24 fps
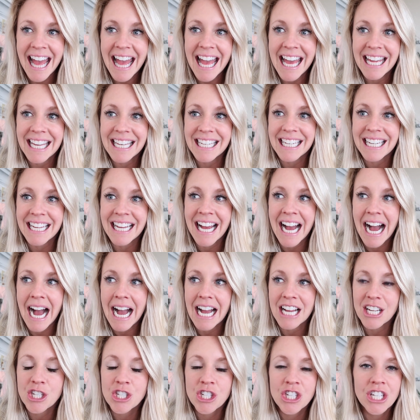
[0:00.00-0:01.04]
And
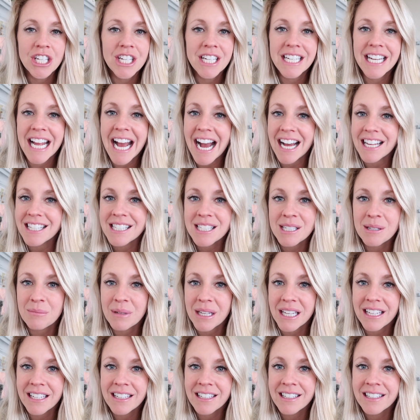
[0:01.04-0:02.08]
she didn't ask
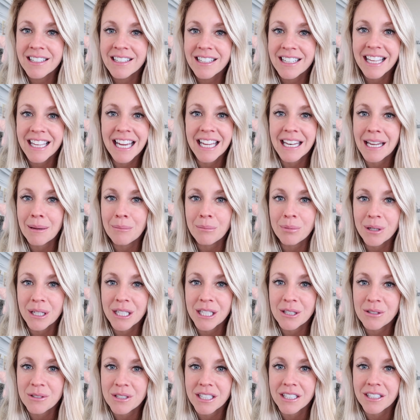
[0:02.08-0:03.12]
me, can I
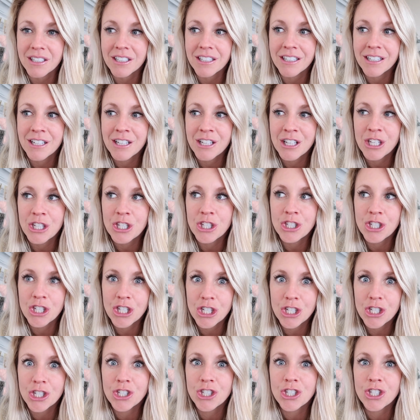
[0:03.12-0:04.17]
bring you dinner?
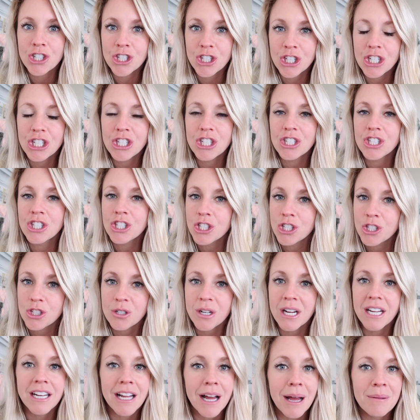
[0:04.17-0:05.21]
She just
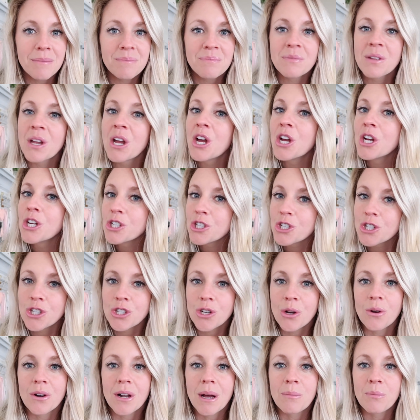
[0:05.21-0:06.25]
straight up
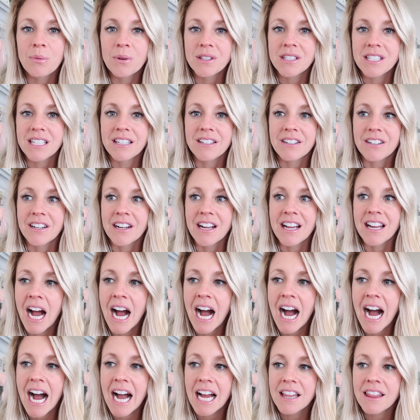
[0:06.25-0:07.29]
showed up with dinner. And
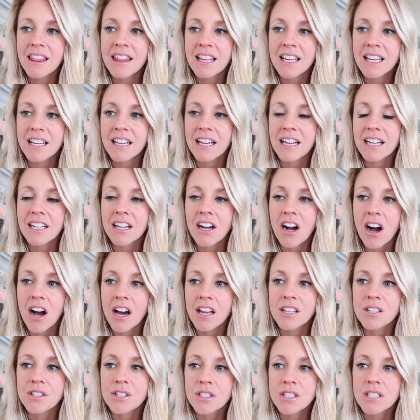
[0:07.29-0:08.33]
I think
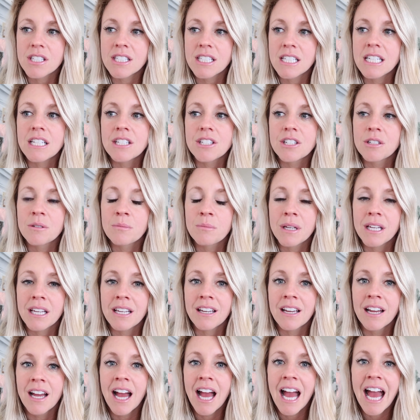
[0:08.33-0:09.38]
God is just teaching
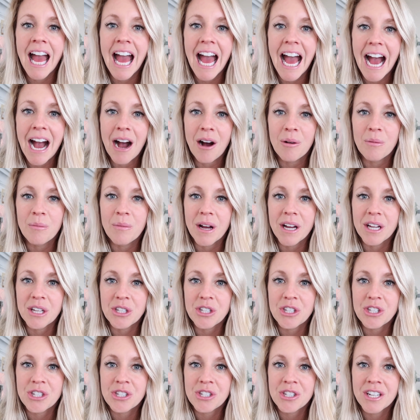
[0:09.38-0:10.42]
me how
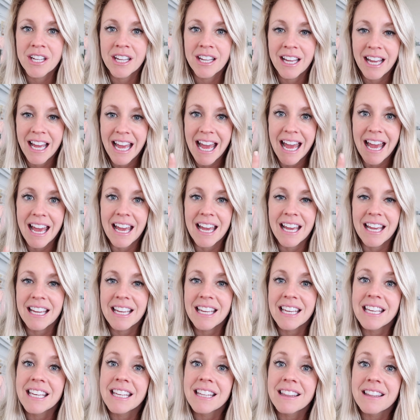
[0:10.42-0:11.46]
much
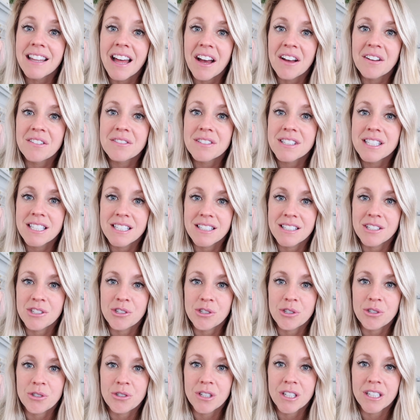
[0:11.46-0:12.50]
He loves His
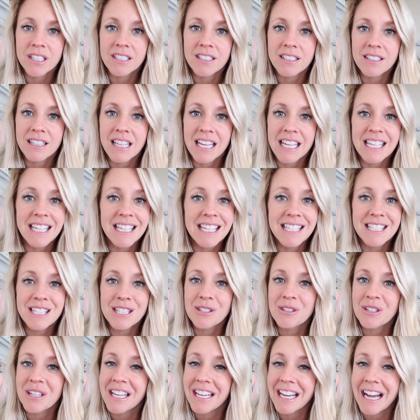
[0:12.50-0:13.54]
children, that
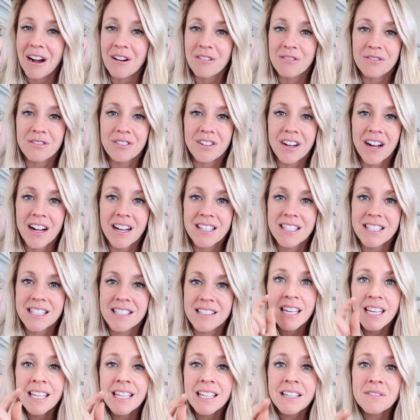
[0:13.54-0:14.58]
He's looking out for us,
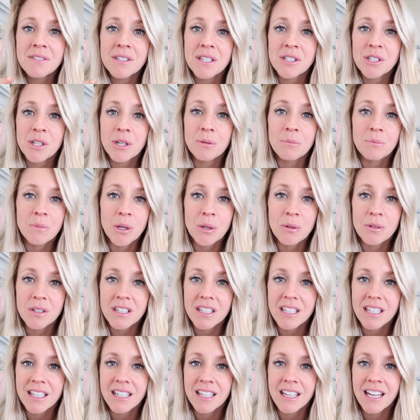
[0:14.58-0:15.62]
that He gives us
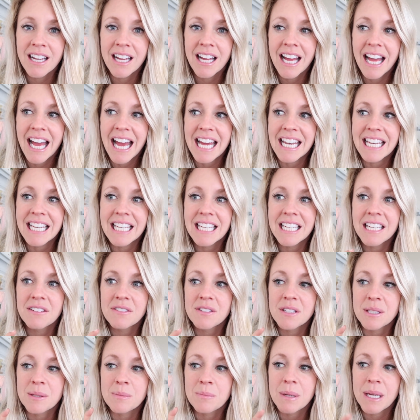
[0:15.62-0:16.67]
community, and He
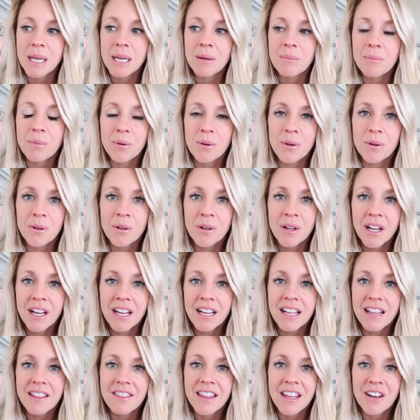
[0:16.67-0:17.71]
gives us people
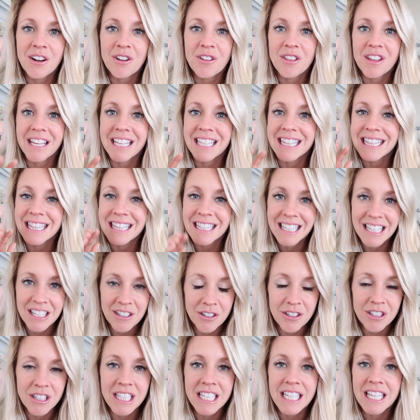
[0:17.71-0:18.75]
that are like
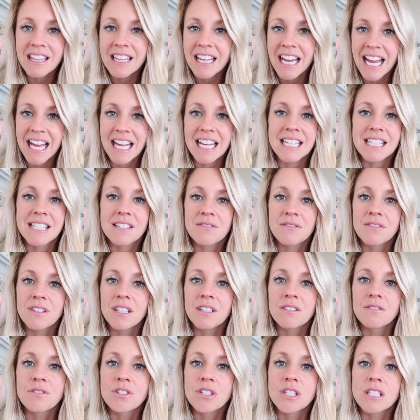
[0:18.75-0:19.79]
literally the hands and
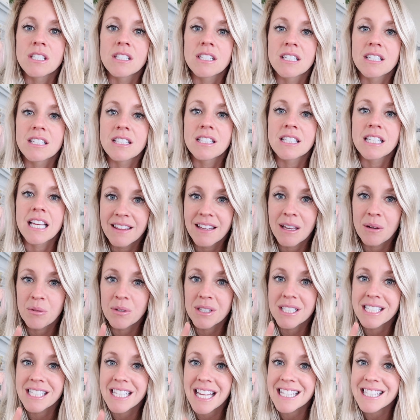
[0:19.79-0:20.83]
feet of Jesus. They
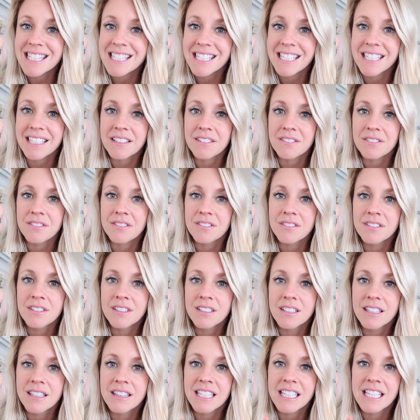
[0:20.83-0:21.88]
were sensitive.
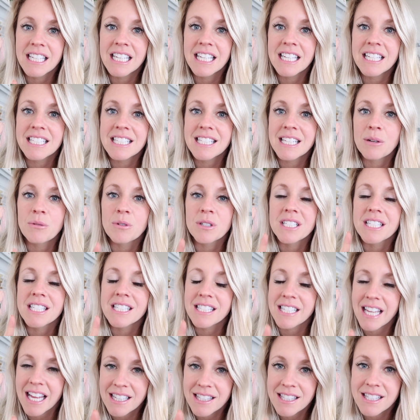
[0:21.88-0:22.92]
The key is they were
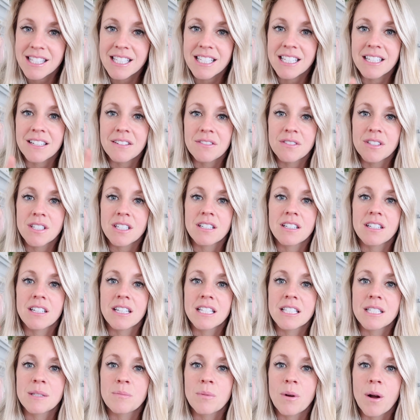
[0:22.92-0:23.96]
sensitive to
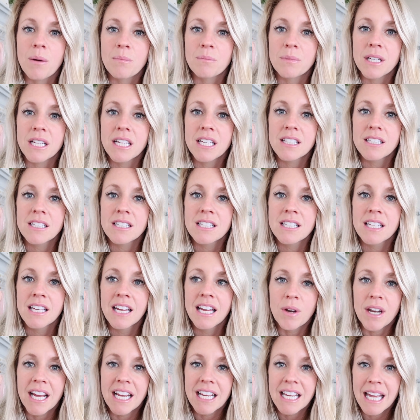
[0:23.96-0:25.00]
His promptings.
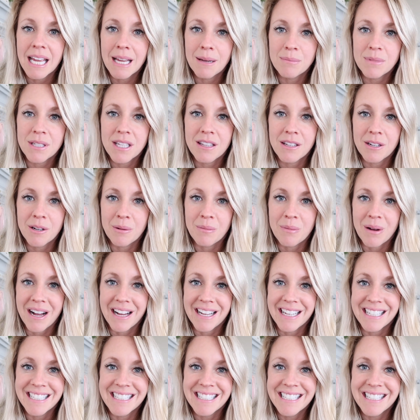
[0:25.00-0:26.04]
When I came to their
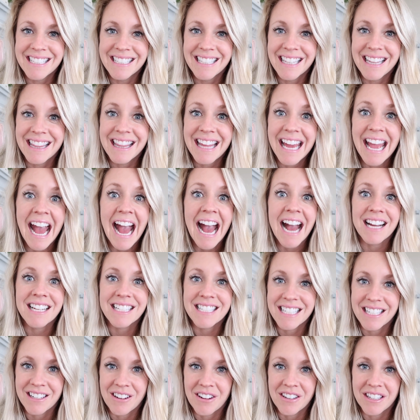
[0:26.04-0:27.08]
mind, they
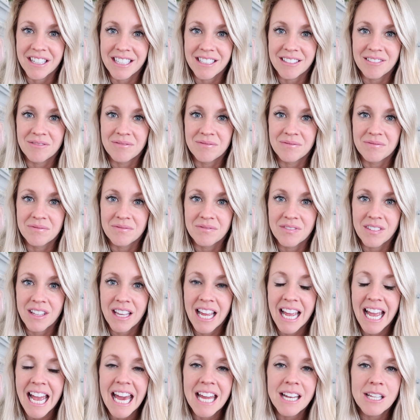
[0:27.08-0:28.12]
acted on it.
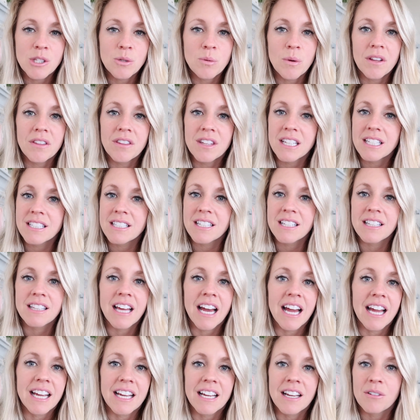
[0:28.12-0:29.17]
And it's one thing to
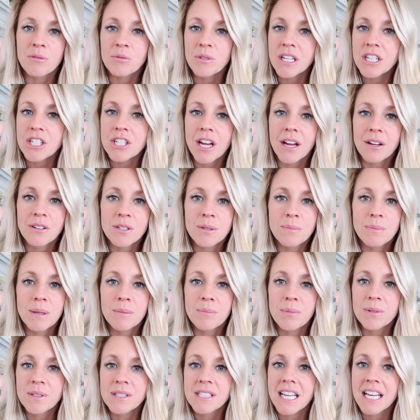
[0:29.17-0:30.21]
like reach out to
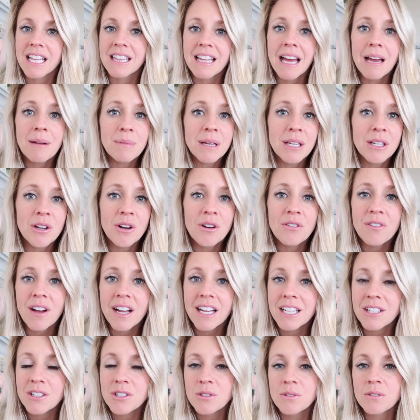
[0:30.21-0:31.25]
people and say, let me know if I
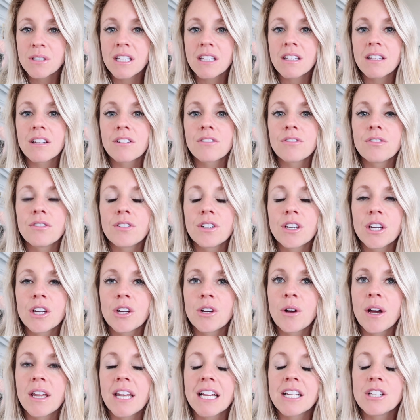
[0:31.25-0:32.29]
can do anything for
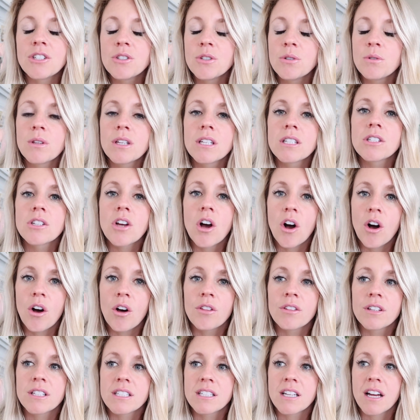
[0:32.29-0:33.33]
you. And I do this
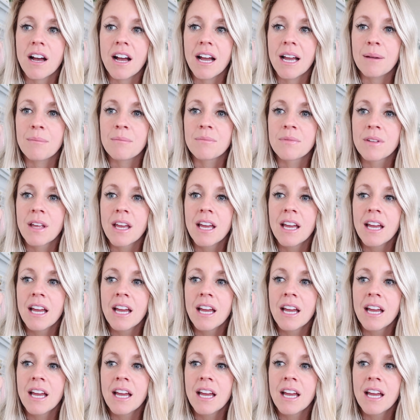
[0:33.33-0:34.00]
all the time.